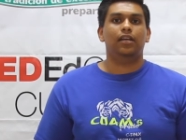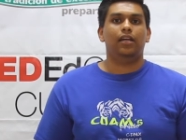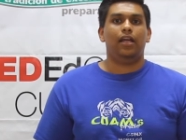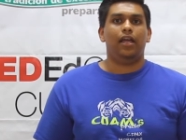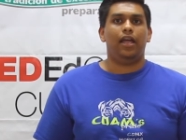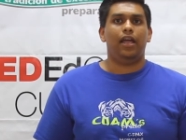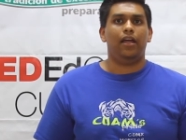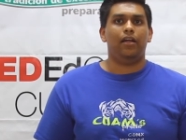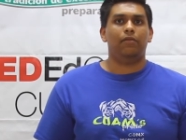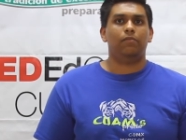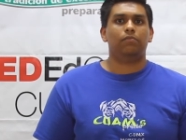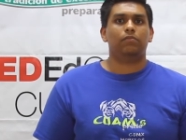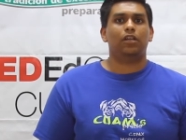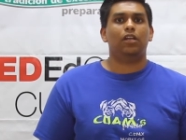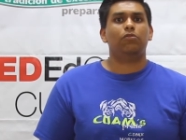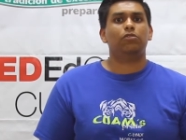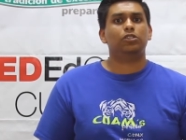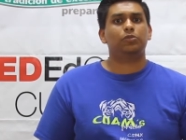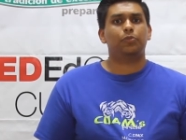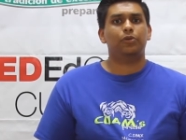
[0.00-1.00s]
And it
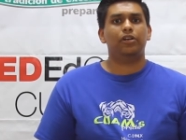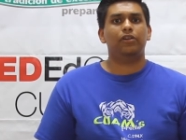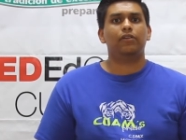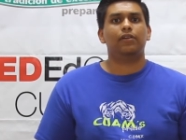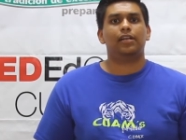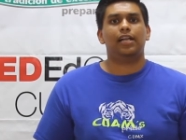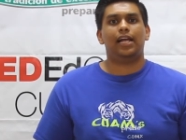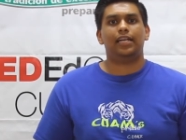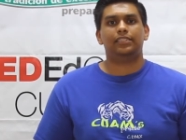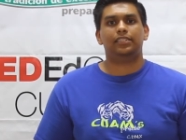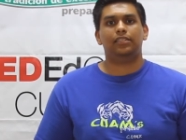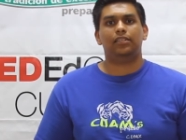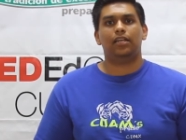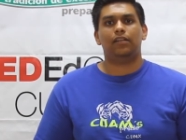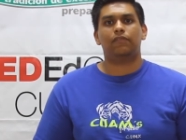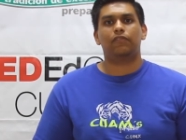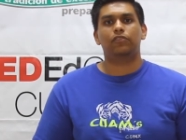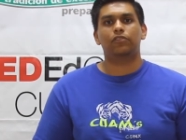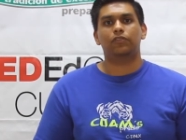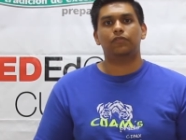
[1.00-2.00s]
was pretty relaxing that
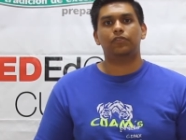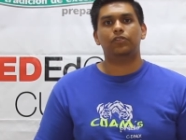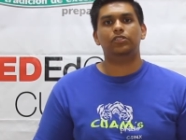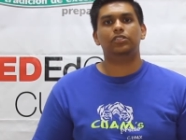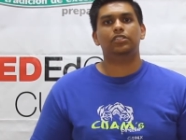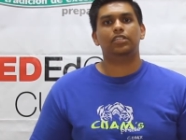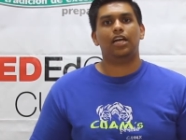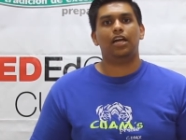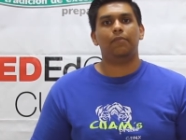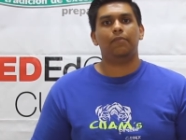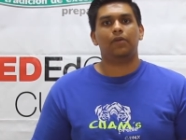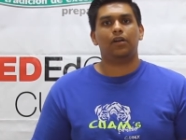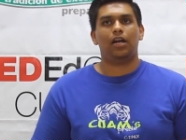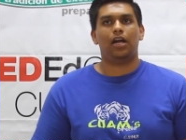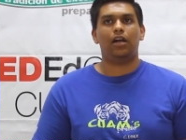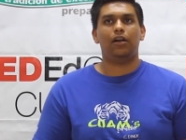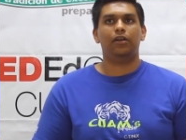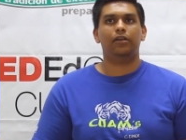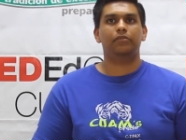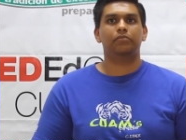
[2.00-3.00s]
for the first time
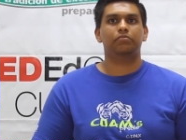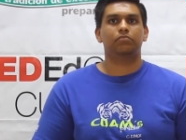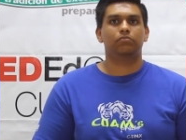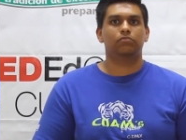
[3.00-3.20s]
I